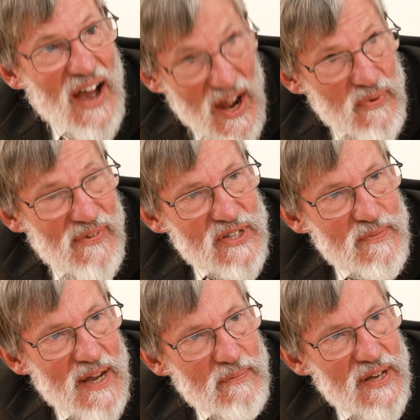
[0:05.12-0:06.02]
I'm Professor
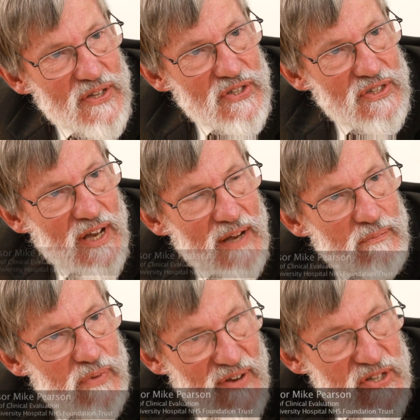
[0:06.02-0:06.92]
Mike Pearson.
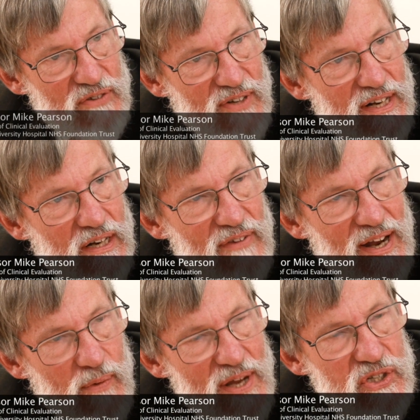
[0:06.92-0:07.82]
I'm Professor of Clinical
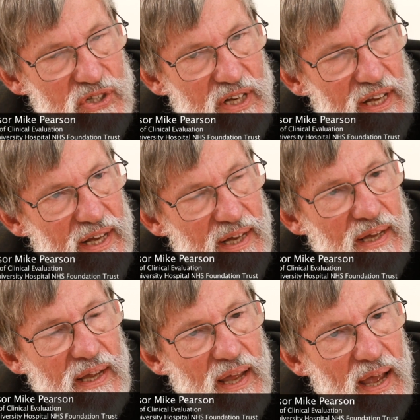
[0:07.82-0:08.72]
Evaluation here,
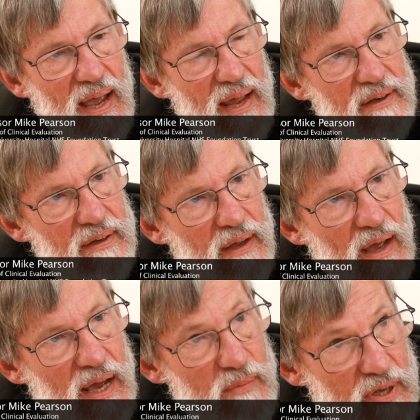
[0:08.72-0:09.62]
and
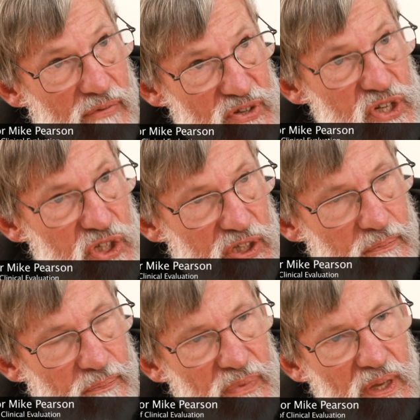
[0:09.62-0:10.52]
I'm a
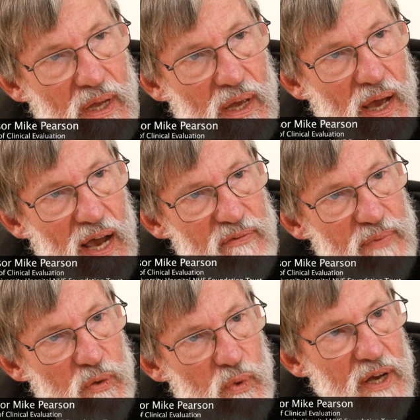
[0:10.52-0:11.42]
physician. I've
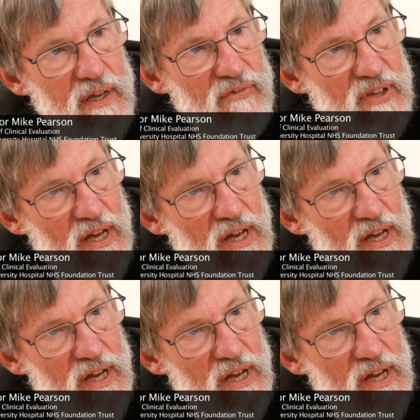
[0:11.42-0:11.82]
been working for the